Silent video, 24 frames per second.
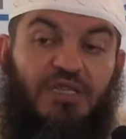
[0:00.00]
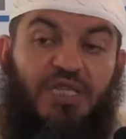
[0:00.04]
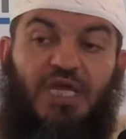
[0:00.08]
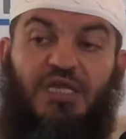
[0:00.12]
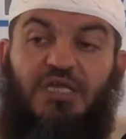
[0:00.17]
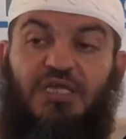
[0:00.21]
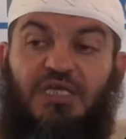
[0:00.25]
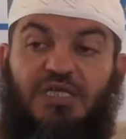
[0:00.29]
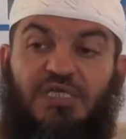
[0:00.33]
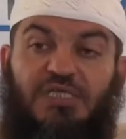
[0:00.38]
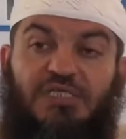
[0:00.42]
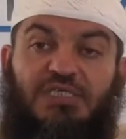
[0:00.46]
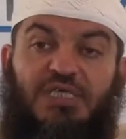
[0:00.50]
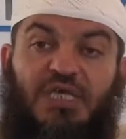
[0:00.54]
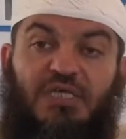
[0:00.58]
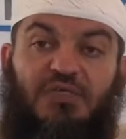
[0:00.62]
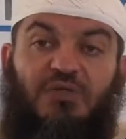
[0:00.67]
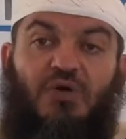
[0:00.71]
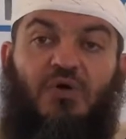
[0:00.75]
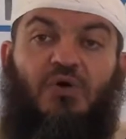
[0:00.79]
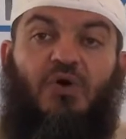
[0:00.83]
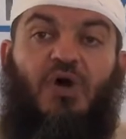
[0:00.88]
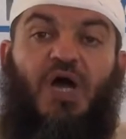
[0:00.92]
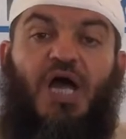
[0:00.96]
Then he
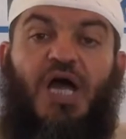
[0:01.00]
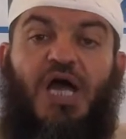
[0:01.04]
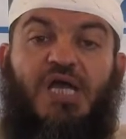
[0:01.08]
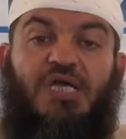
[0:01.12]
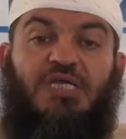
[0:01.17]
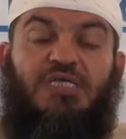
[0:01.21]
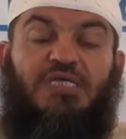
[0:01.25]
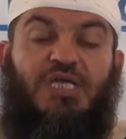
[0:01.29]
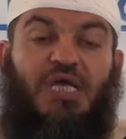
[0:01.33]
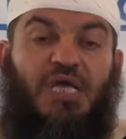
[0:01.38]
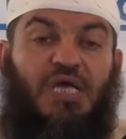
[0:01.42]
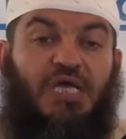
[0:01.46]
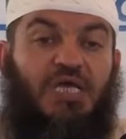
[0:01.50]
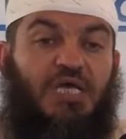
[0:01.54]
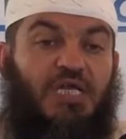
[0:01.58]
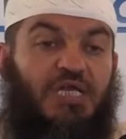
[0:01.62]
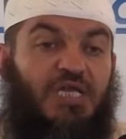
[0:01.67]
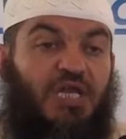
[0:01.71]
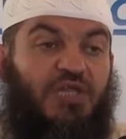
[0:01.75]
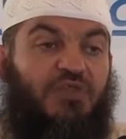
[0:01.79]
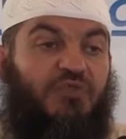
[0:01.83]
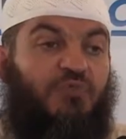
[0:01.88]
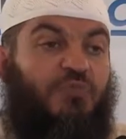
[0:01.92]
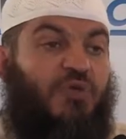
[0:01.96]
said, Aisha,
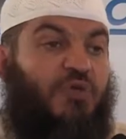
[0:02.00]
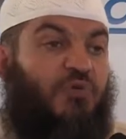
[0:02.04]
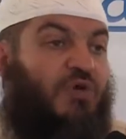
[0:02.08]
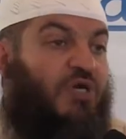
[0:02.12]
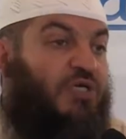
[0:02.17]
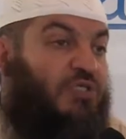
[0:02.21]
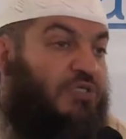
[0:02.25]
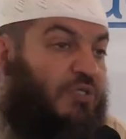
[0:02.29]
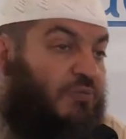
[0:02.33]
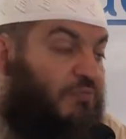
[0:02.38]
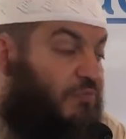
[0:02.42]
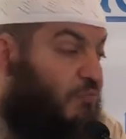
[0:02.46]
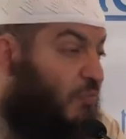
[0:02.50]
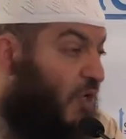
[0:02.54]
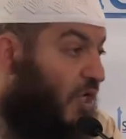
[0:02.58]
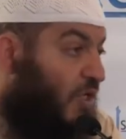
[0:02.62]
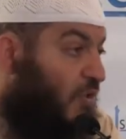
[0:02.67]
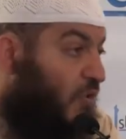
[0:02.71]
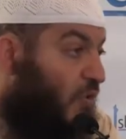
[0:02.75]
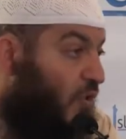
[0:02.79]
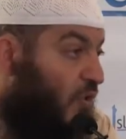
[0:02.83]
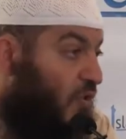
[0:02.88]
let me worship my